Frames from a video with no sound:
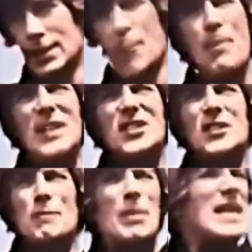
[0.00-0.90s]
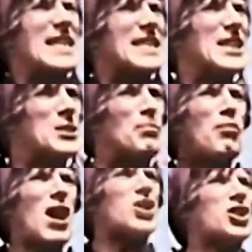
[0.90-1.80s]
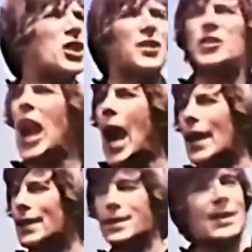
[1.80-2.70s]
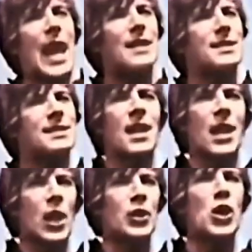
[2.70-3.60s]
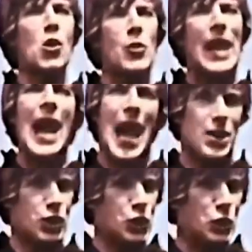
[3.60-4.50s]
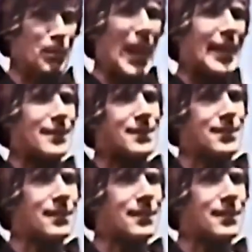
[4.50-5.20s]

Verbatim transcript: The best of pleas is brushed aside that has no cash to back it,